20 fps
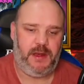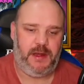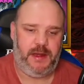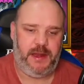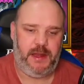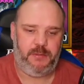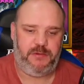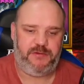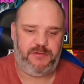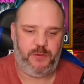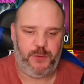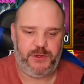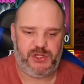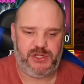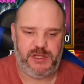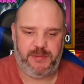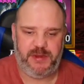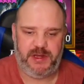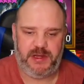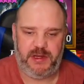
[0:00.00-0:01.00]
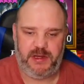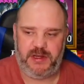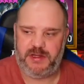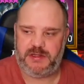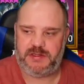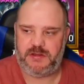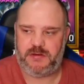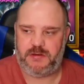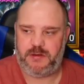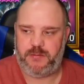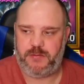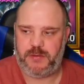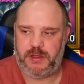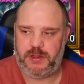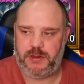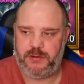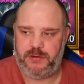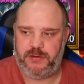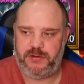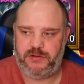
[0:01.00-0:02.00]
Now before we jump into this, I'm
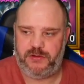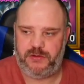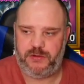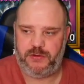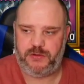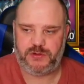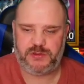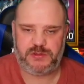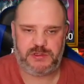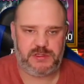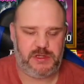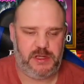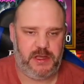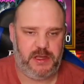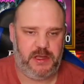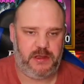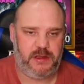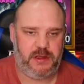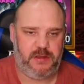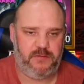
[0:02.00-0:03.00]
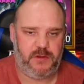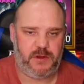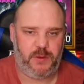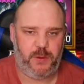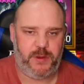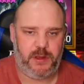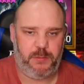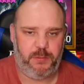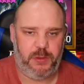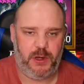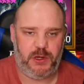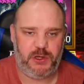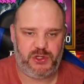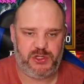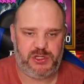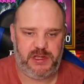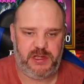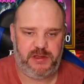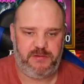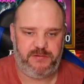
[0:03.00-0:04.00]
going to just give a quick
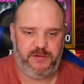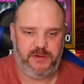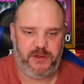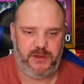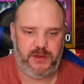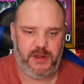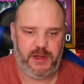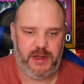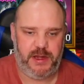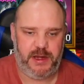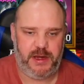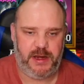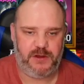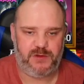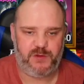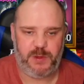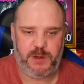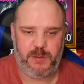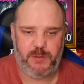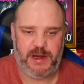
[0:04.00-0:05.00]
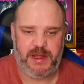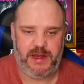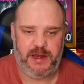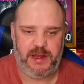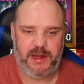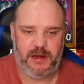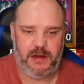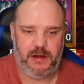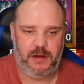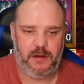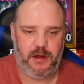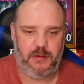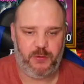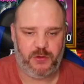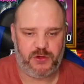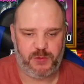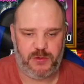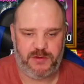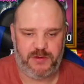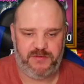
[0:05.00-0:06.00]
apology for any of those people out there that like to
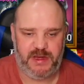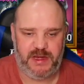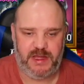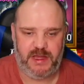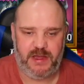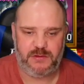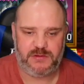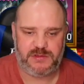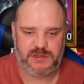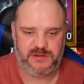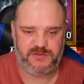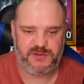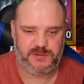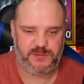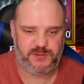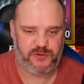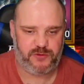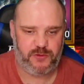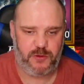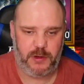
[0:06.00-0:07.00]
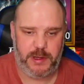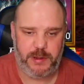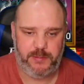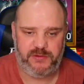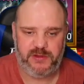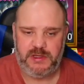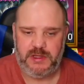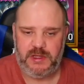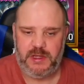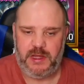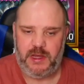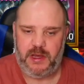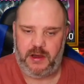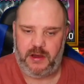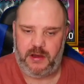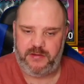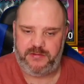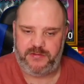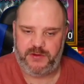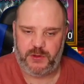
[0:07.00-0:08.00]
watch my videos and have subscribed.
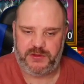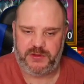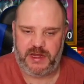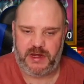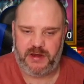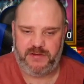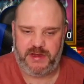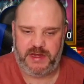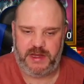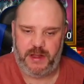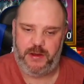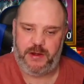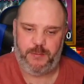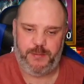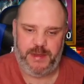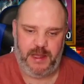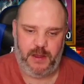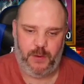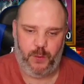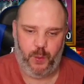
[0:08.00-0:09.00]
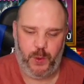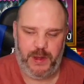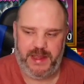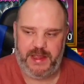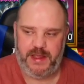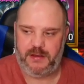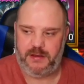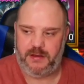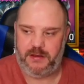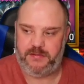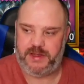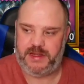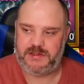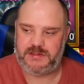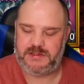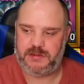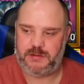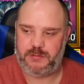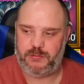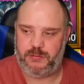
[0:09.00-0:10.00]
I've not done a video in about a week. I've
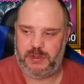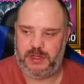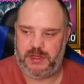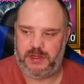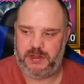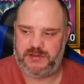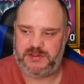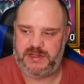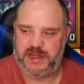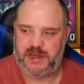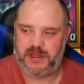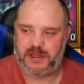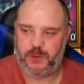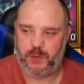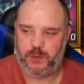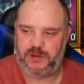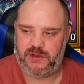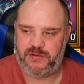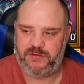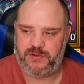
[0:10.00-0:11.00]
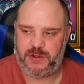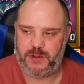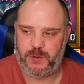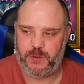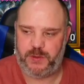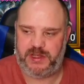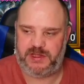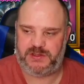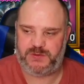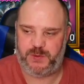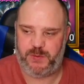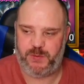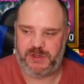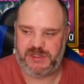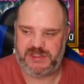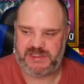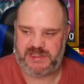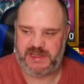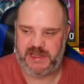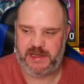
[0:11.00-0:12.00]
had some technical difficulties with
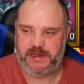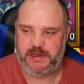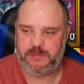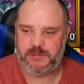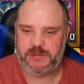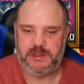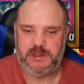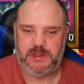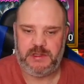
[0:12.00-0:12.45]
my setup.